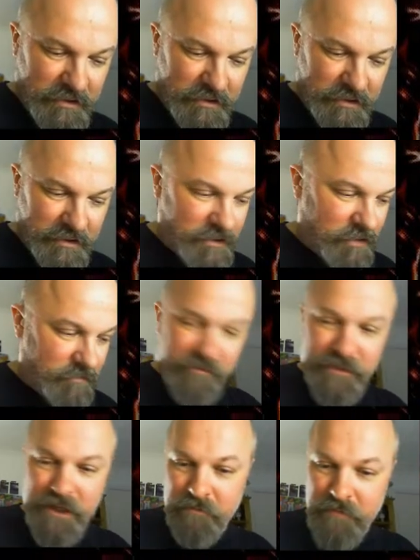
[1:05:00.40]
uh, the
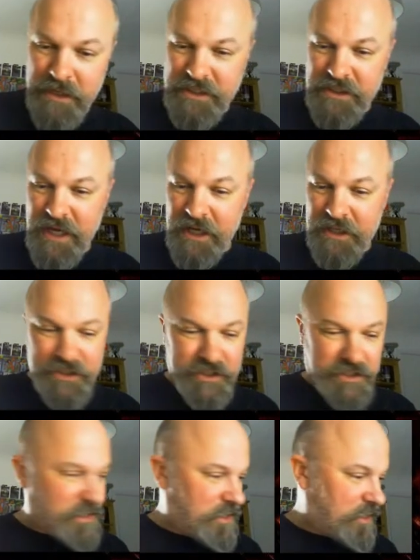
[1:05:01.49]
the
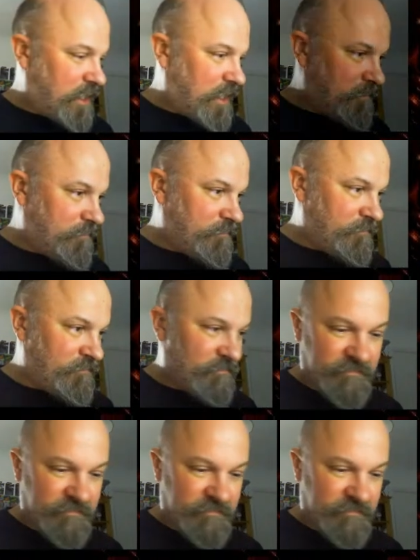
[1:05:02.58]
mystics, um,